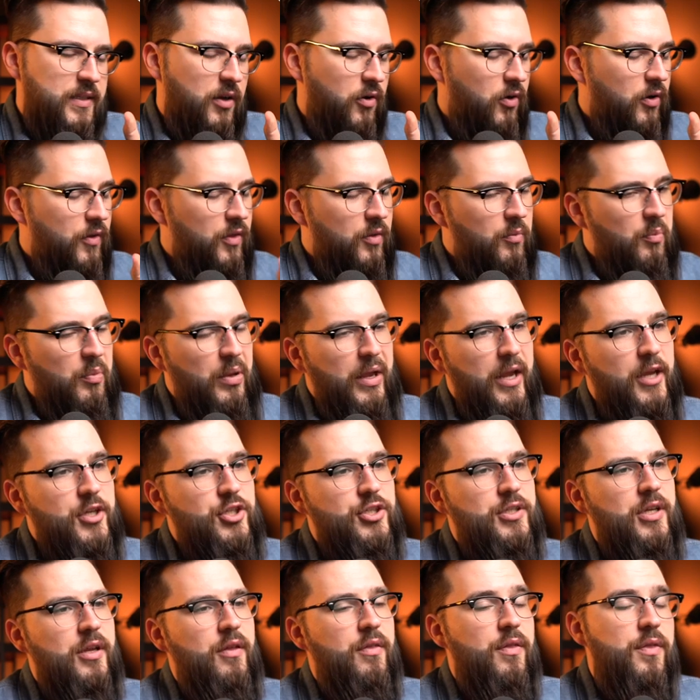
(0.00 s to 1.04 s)
are on the page,
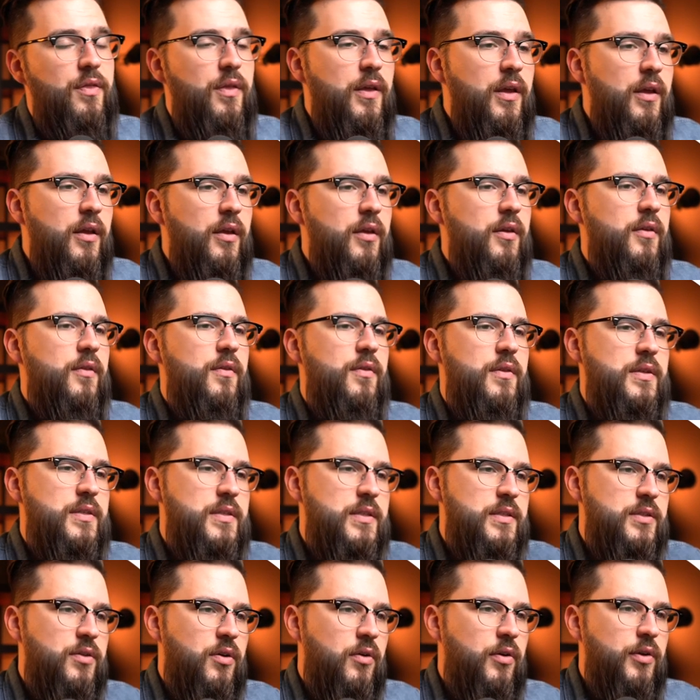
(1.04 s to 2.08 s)
and I think this
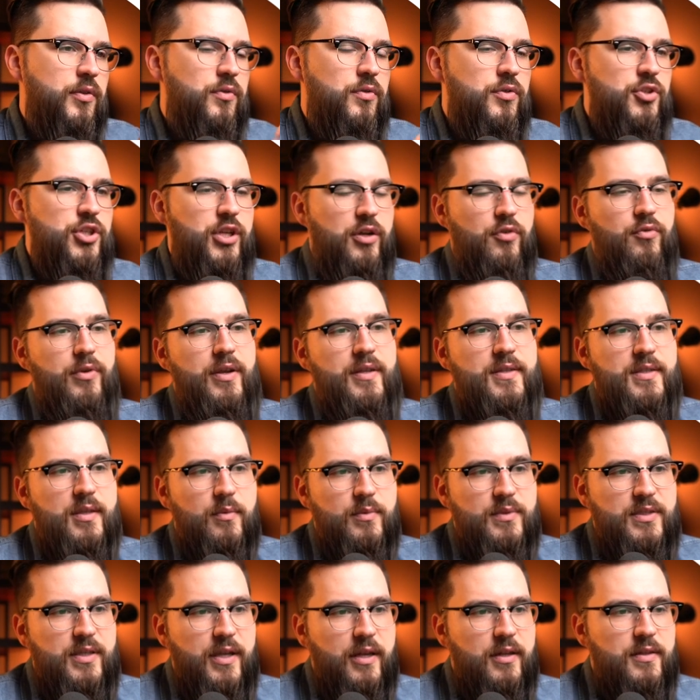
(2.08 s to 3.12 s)
is going to generate some
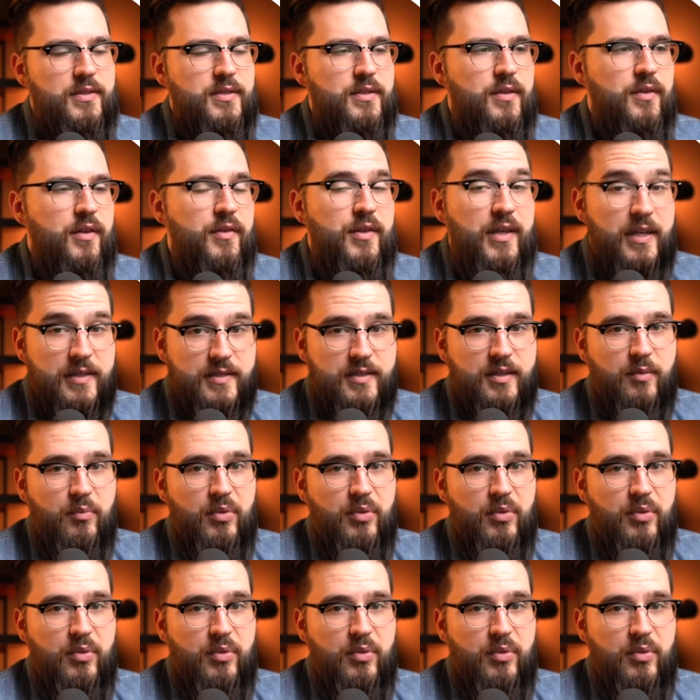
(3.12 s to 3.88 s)
sales in the testing